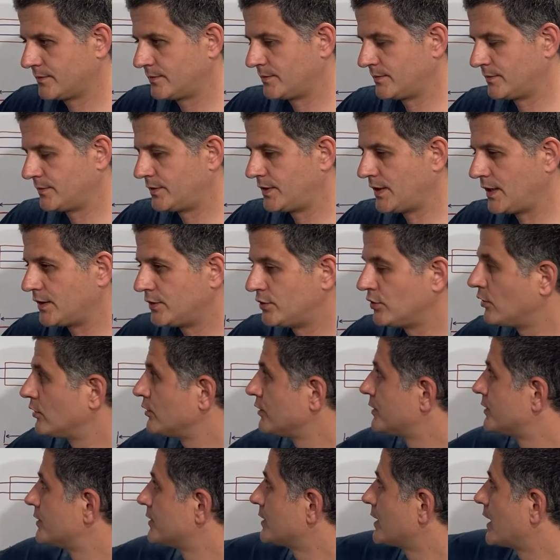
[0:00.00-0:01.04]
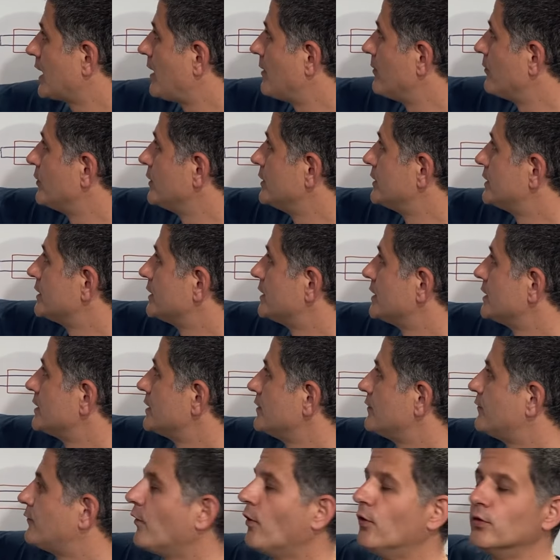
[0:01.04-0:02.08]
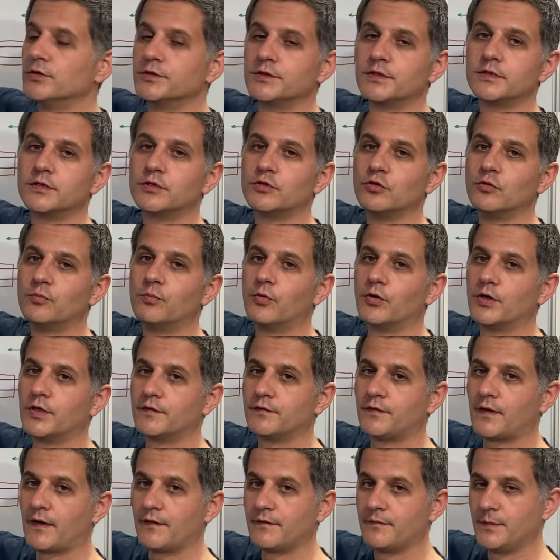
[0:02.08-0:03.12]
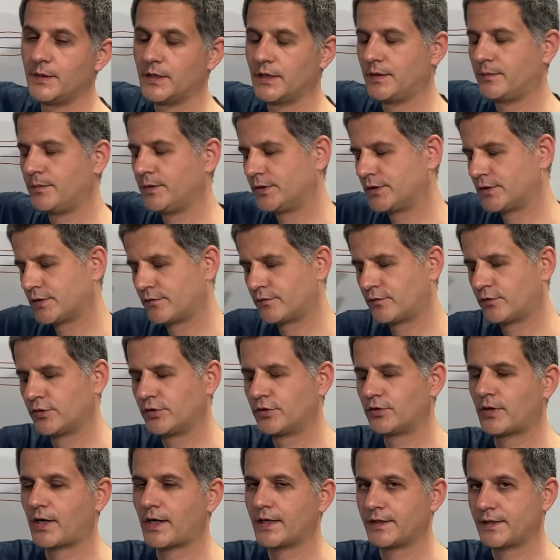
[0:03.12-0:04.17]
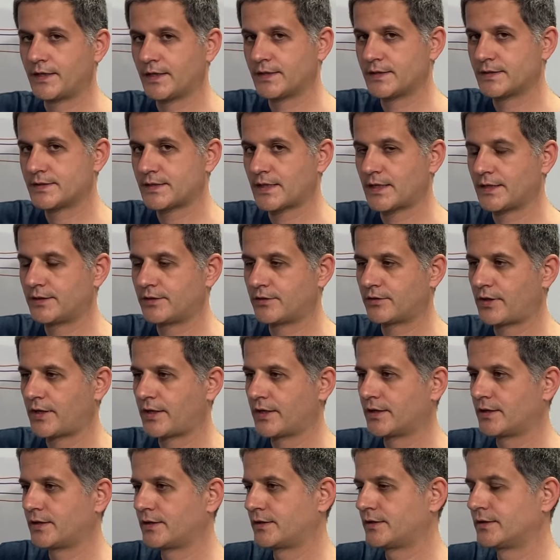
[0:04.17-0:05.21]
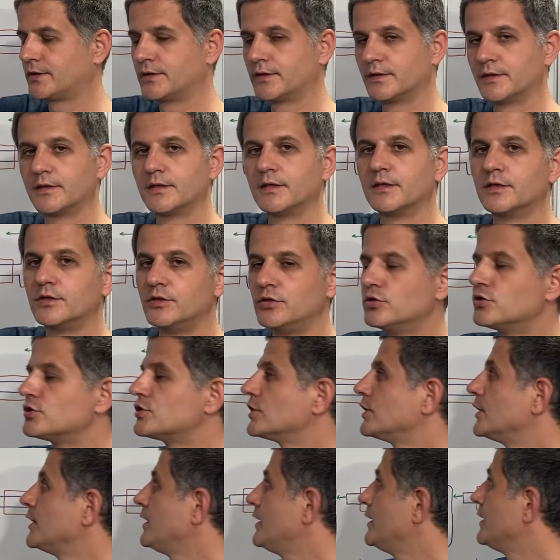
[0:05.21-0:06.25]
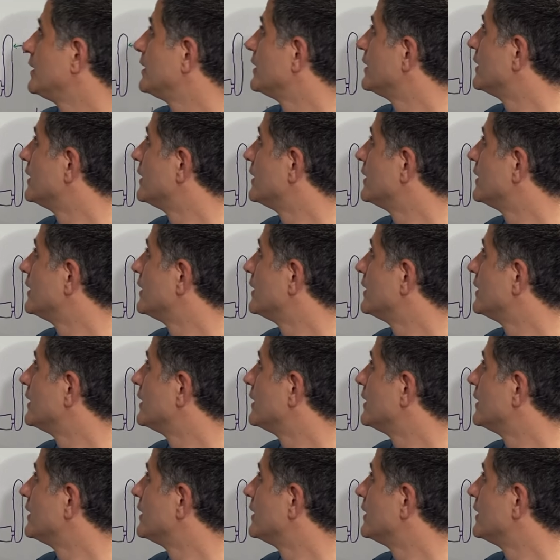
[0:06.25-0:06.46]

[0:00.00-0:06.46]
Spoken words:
They don't come with the default 2.5 millimeter for the right hand side crank usually,